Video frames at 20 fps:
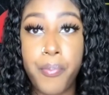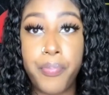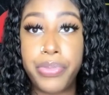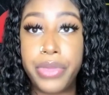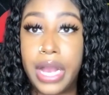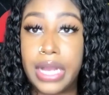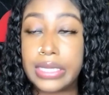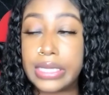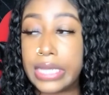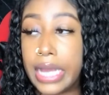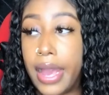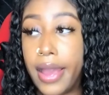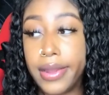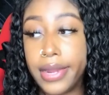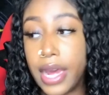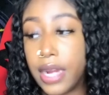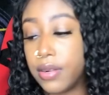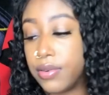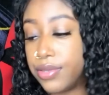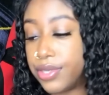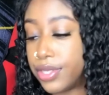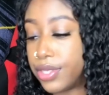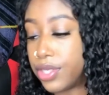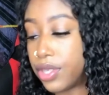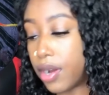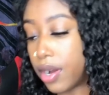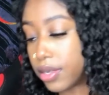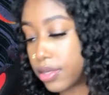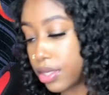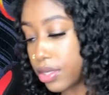And that's that. And I don't just
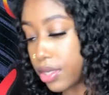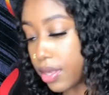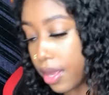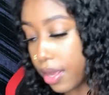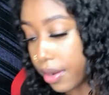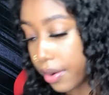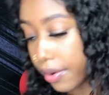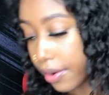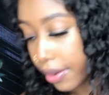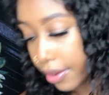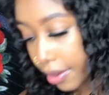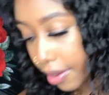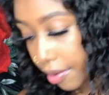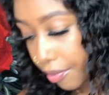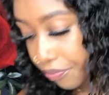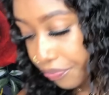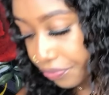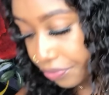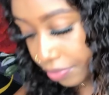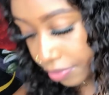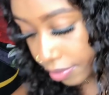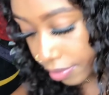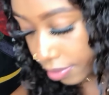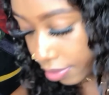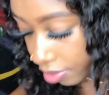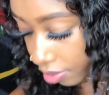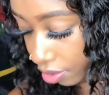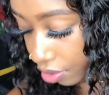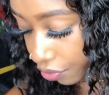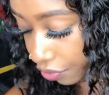talk to talk, all right, y'all?
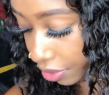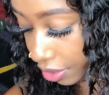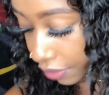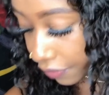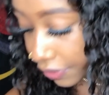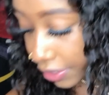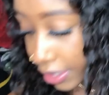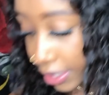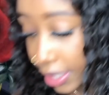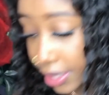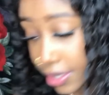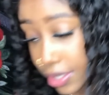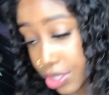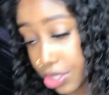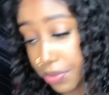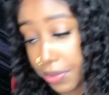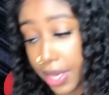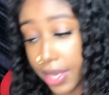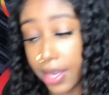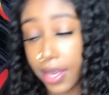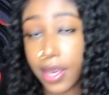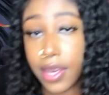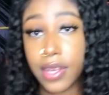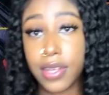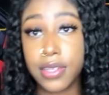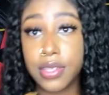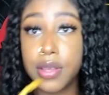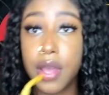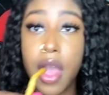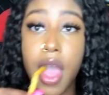You really finna get these Jamaican
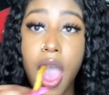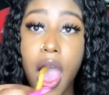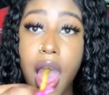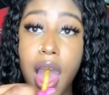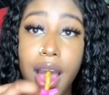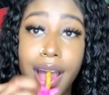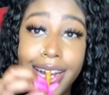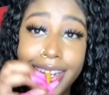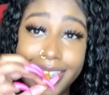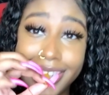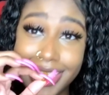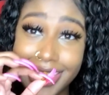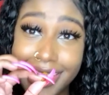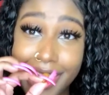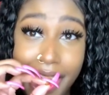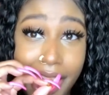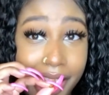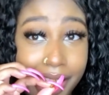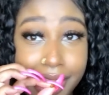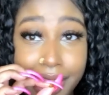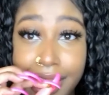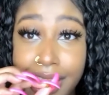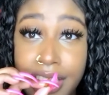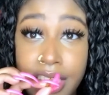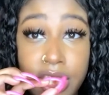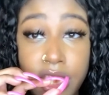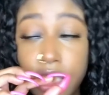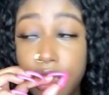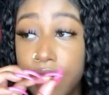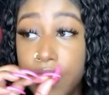hands.
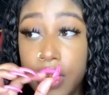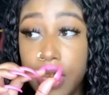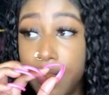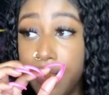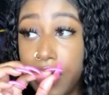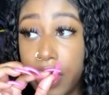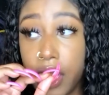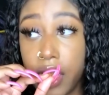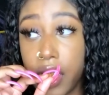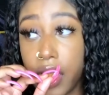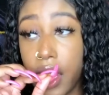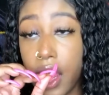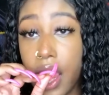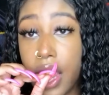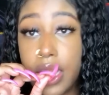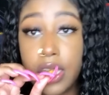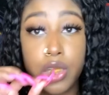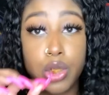You really finna get it.